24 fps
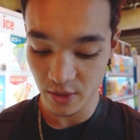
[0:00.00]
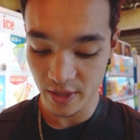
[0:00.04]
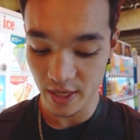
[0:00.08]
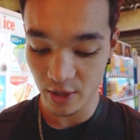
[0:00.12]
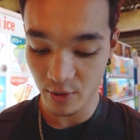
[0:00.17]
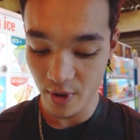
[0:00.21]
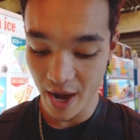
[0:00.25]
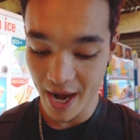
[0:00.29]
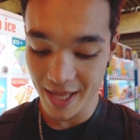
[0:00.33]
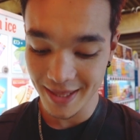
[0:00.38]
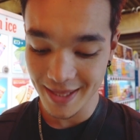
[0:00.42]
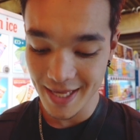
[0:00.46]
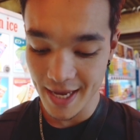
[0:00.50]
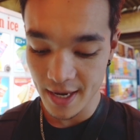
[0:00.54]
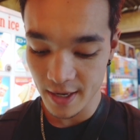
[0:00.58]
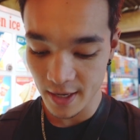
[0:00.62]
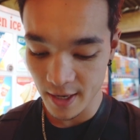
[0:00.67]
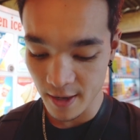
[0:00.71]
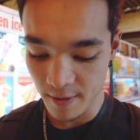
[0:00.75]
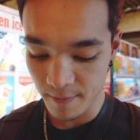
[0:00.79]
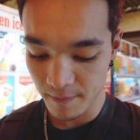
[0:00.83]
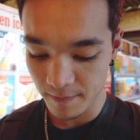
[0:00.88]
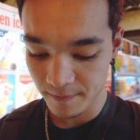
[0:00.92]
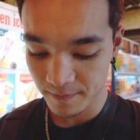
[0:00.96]
they grind that
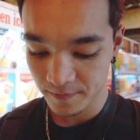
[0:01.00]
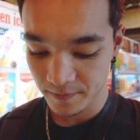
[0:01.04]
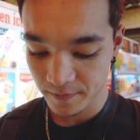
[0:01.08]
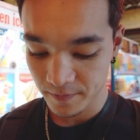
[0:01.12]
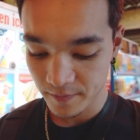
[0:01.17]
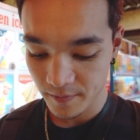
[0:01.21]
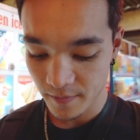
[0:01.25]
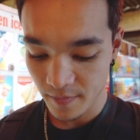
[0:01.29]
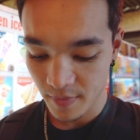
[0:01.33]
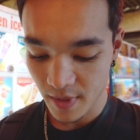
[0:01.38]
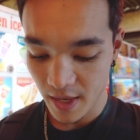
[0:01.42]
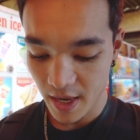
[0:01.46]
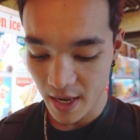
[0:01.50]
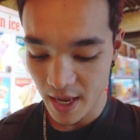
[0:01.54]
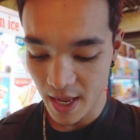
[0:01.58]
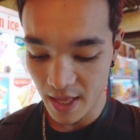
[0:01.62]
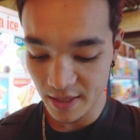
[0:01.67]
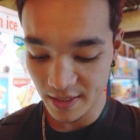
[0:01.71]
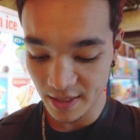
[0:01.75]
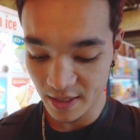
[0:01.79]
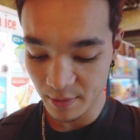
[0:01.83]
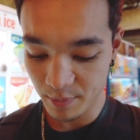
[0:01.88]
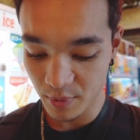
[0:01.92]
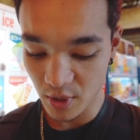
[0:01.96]
up, and
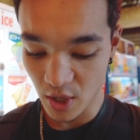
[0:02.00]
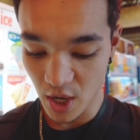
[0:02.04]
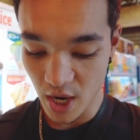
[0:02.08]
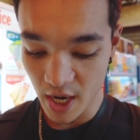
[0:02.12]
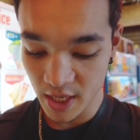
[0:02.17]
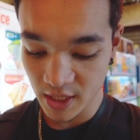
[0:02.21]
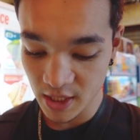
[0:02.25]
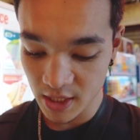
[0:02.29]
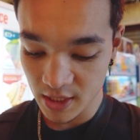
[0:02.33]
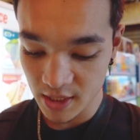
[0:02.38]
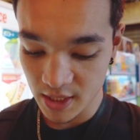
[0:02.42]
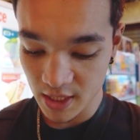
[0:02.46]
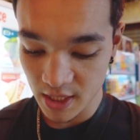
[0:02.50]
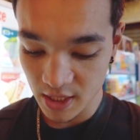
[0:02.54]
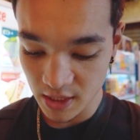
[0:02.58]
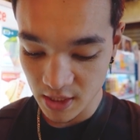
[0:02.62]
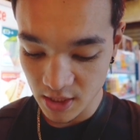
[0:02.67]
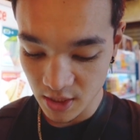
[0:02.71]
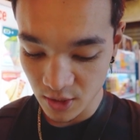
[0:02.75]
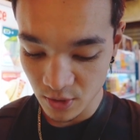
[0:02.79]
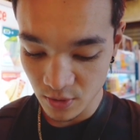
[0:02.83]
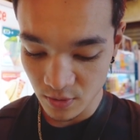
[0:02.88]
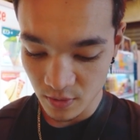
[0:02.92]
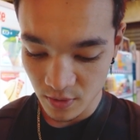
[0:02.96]
then they put onions in it
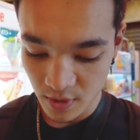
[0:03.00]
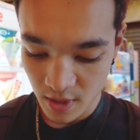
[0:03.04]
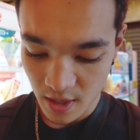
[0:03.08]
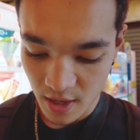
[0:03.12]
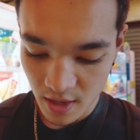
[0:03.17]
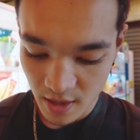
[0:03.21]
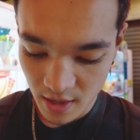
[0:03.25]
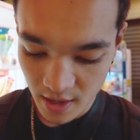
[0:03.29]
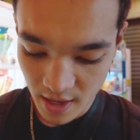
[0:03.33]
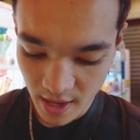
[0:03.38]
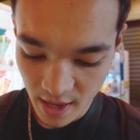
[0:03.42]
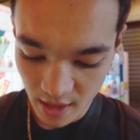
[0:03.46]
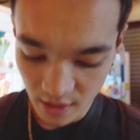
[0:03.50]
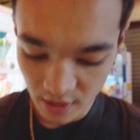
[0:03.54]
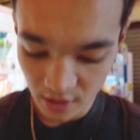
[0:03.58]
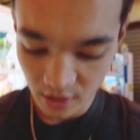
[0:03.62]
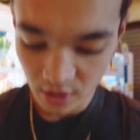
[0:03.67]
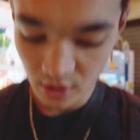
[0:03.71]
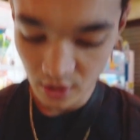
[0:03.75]
too. And